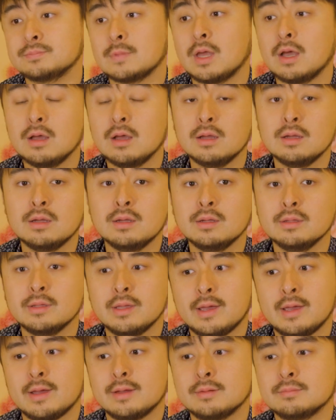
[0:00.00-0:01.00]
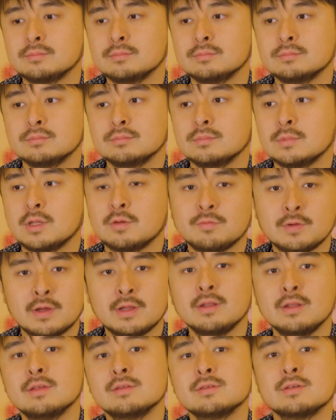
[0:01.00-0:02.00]
Yeah. The
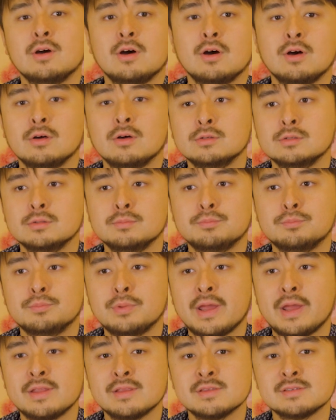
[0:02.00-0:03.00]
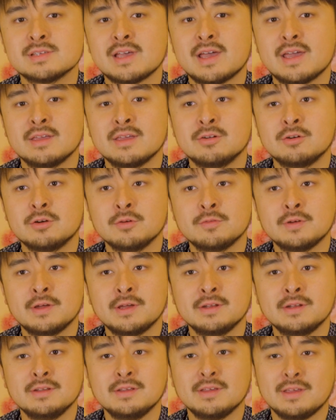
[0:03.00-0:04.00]
fund is called Brandon Tsay Hero
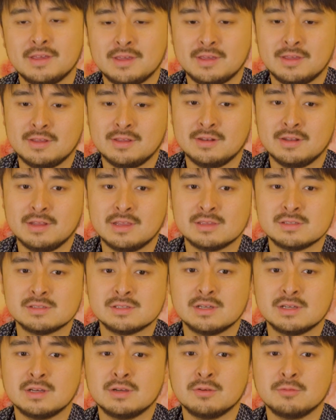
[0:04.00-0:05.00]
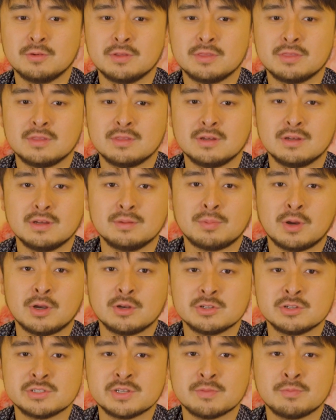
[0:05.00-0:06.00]
Fund, and it's with the
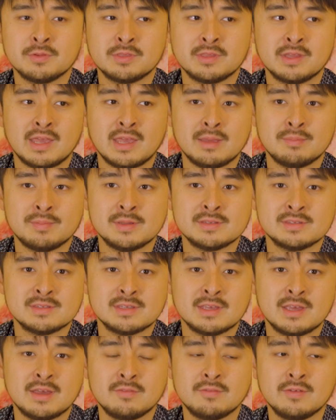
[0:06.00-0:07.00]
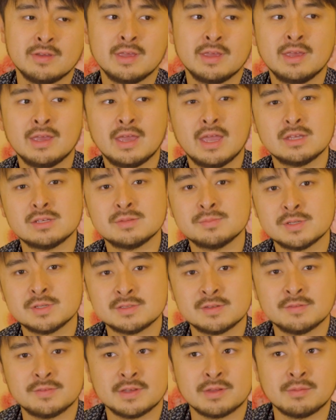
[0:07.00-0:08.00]
partnership with the APCF, Asian
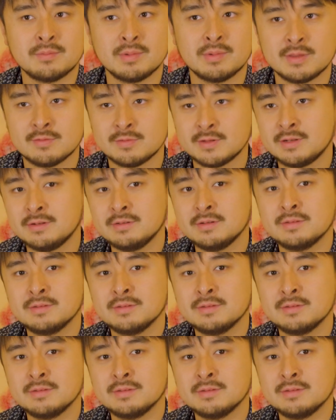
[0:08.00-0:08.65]
Pacific Community Fund.